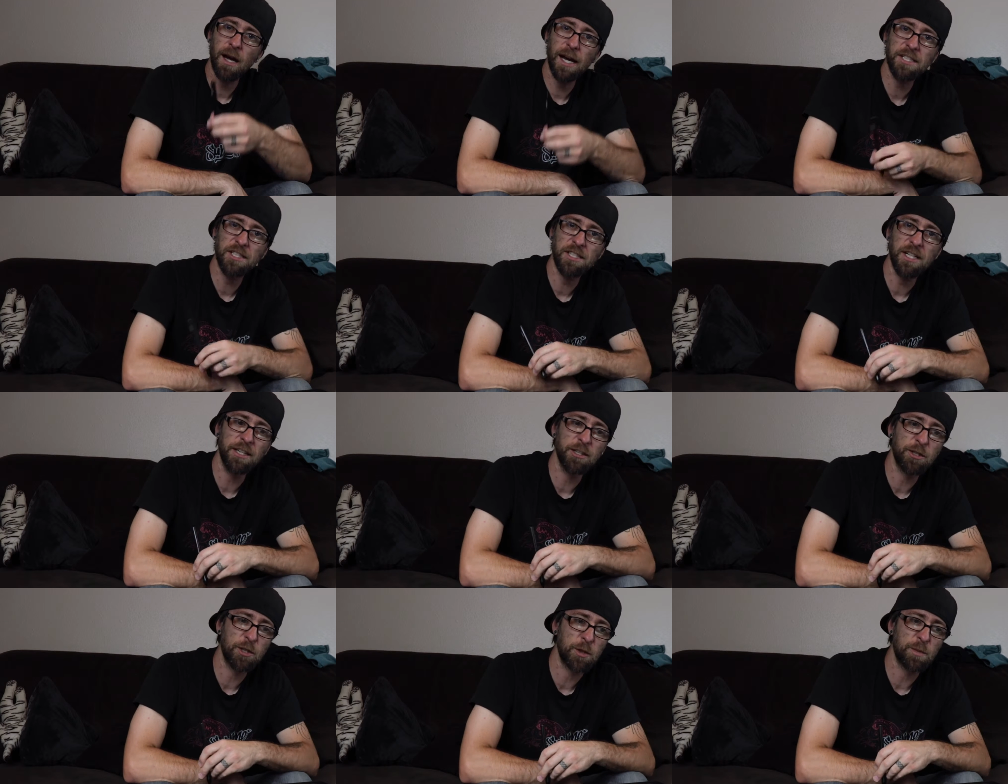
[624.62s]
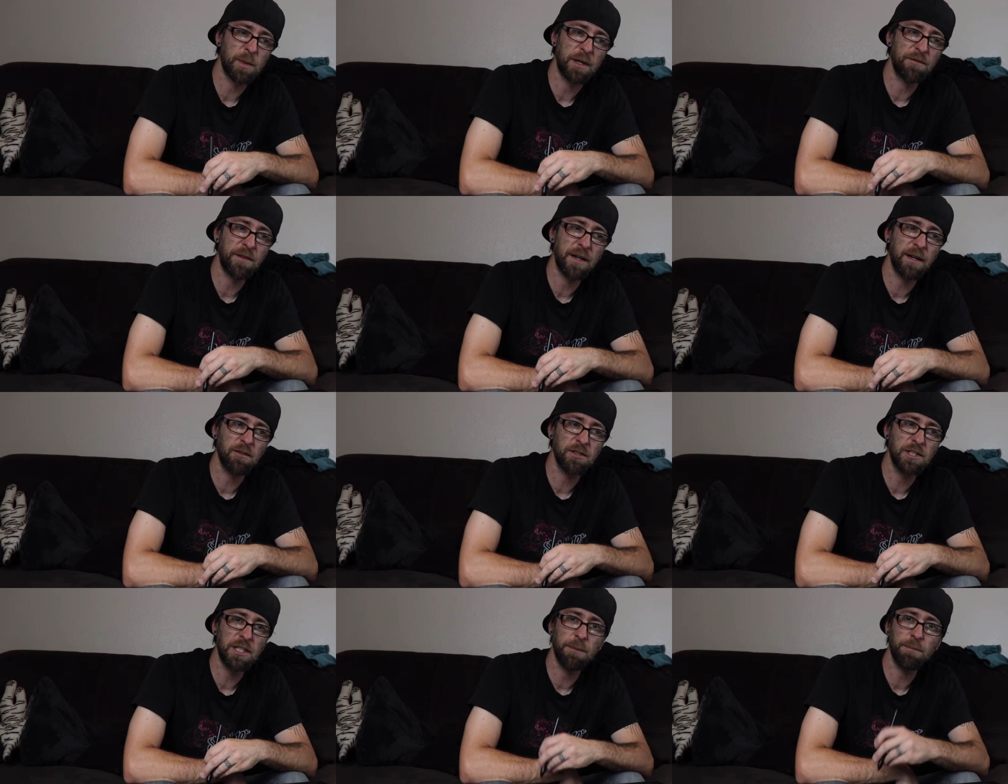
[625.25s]
I said this was my
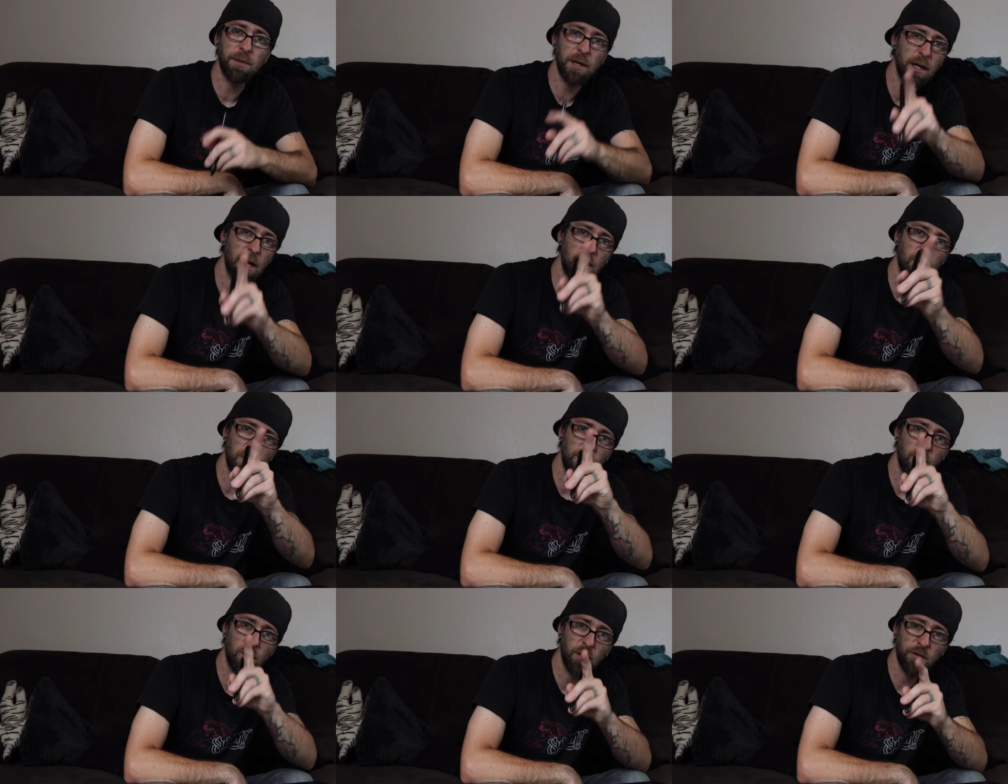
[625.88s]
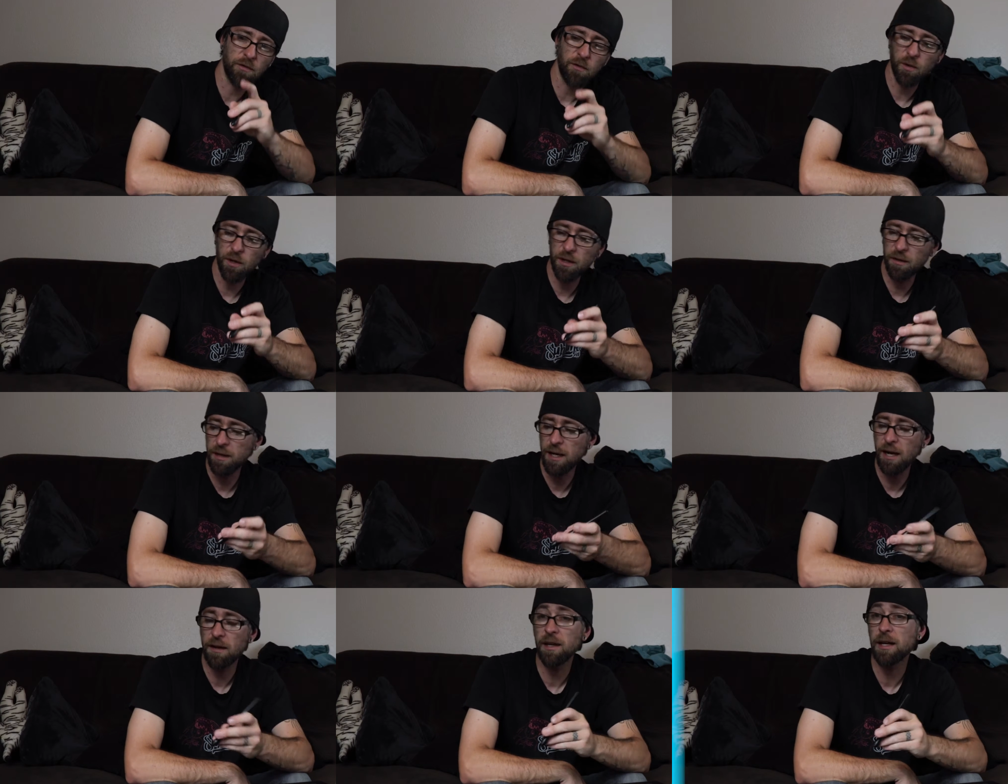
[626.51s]
final tip, but I got one more for
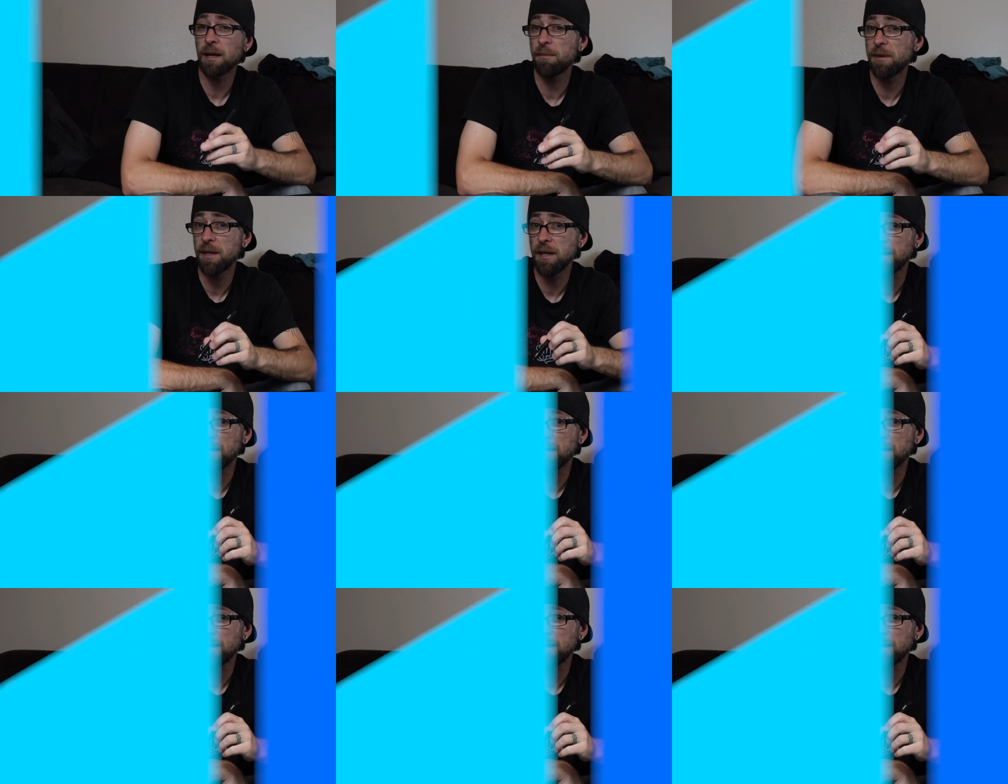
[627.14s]
you now that I'm